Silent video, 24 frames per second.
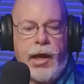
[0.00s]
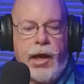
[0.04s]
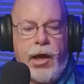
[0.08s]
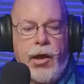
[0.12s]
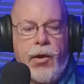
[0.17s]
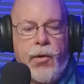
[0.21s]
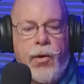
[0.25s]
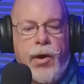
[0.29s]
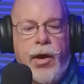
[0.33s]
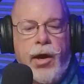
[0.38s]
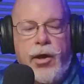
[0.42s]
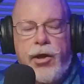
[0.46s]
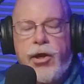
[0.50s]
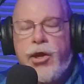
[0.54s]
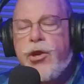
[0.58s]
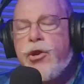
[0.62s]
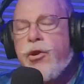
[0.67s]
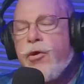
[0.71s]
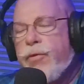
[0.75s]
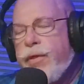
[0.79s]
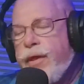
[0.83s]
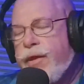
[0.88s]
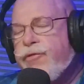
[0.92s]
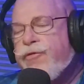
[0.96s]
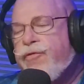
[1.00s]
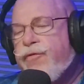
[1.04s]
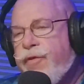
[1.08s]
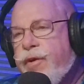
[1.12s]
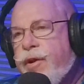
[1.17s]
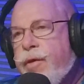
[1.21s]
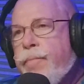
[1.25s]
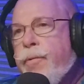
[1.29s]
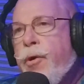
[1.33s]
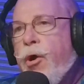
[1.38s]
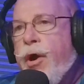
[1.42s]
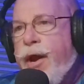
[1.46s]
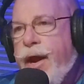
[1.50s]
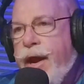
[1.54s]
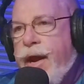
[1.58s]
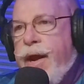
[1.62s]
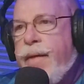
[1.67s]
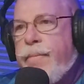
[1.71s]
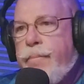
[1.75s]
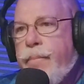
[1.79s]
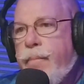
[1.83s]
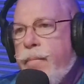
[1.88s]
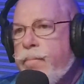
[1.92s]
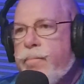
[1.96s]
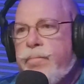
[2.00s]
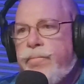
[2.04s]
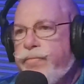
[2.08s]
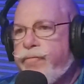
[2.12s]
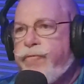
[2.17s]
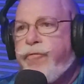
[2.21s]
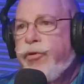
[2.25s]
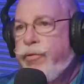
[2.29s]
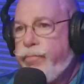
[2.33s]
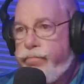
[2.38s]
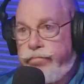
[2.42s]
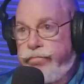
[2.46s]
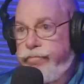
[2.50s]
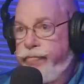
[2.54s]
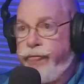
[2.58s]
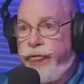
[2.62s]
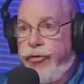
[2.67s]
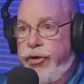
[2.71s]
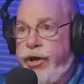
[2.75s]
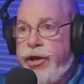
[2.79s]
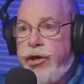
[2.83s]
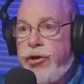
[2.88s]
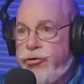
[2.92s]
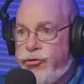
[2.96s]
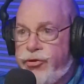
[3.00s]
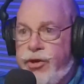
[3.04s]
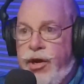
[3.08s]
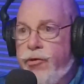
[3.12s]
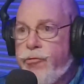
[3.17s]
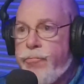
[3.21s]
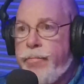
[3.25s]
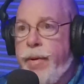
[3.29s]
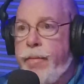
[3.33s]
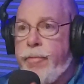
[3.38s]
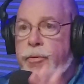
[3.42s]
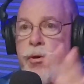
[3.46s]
Well, that's the funny part. For years, I remember.